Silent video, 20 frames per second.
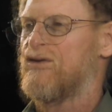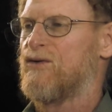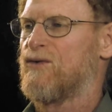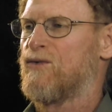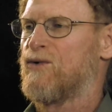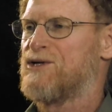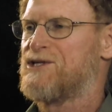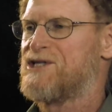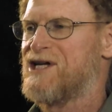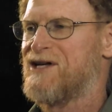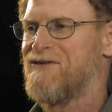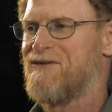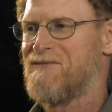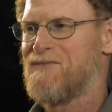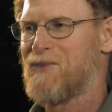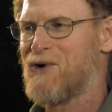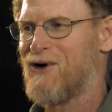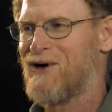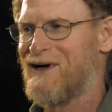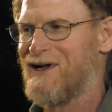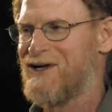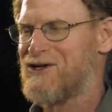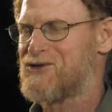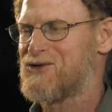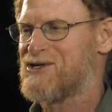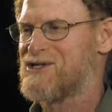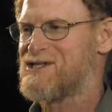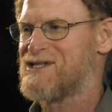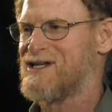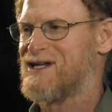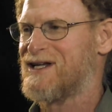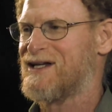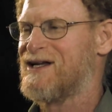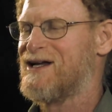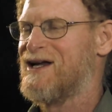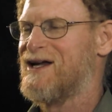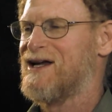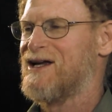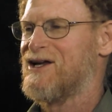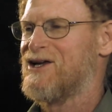What's even more interesting
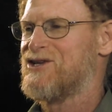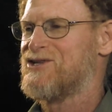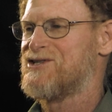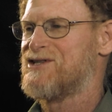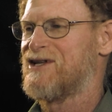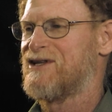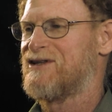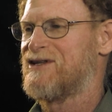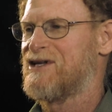is that